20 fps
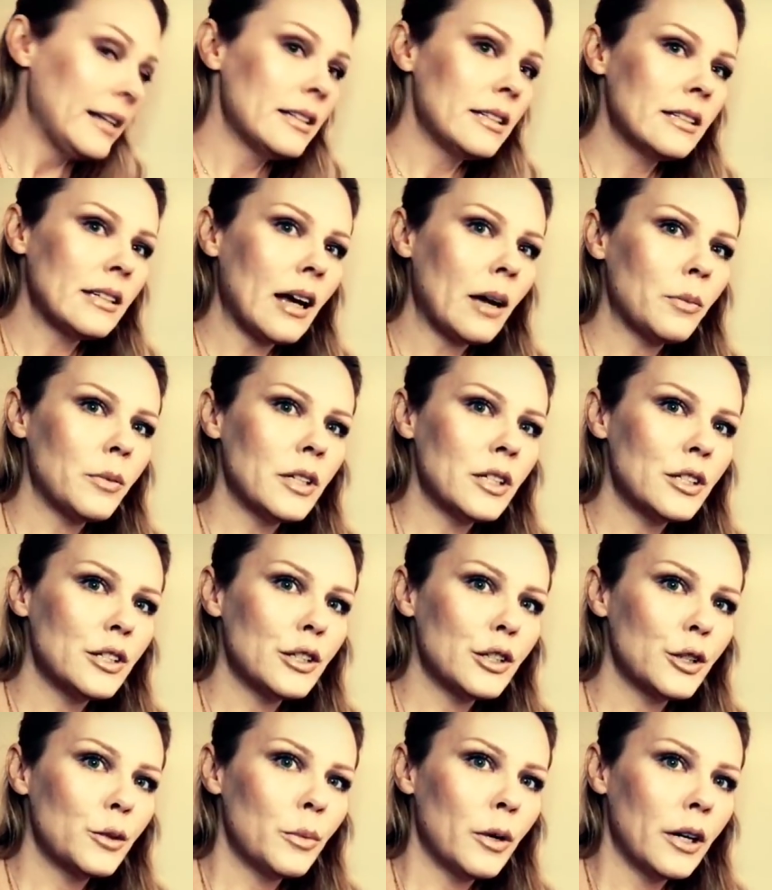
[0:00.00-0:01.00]
stop this
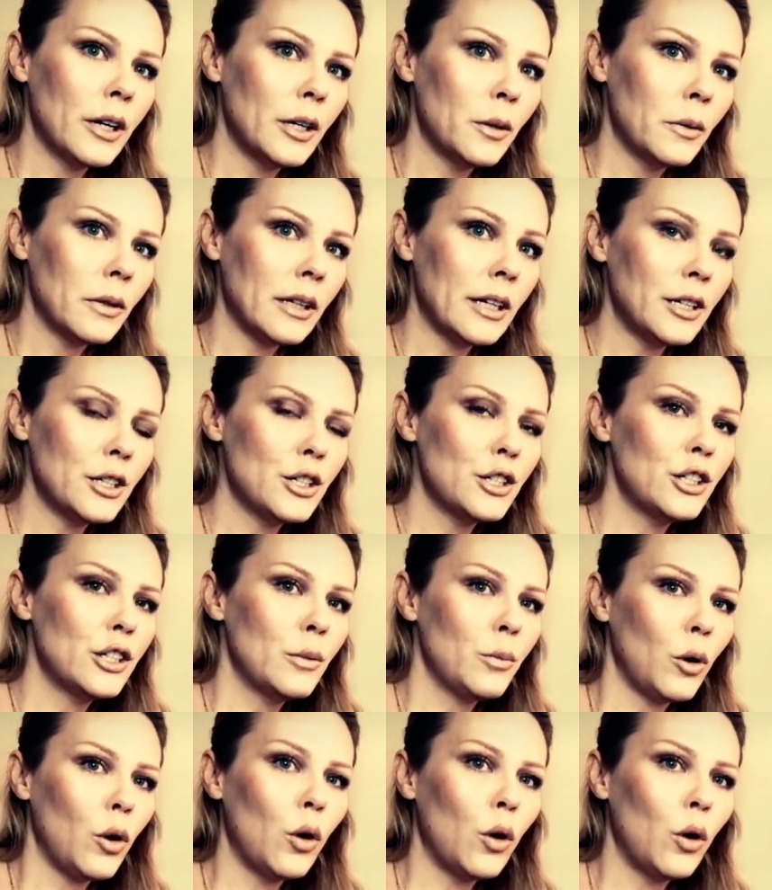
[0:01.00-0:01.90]
third-party relationship.